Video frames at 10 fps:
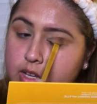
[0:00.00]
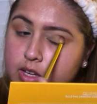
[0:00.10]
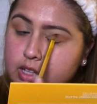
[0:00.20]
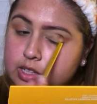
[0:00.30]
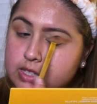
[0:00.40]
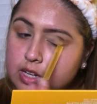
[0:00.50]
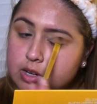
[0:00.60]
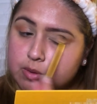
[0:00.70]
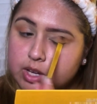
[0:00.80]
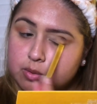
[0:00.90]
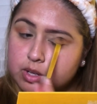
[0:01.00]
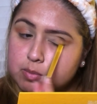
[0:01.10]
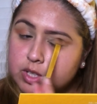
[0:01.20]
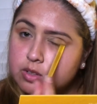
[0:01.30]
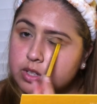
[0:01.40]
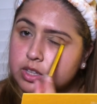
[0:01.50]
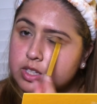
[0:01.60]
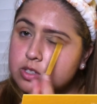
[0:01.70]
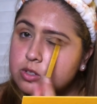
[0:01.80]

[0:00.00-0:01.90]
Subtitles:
And that's kind of why I want to be doing these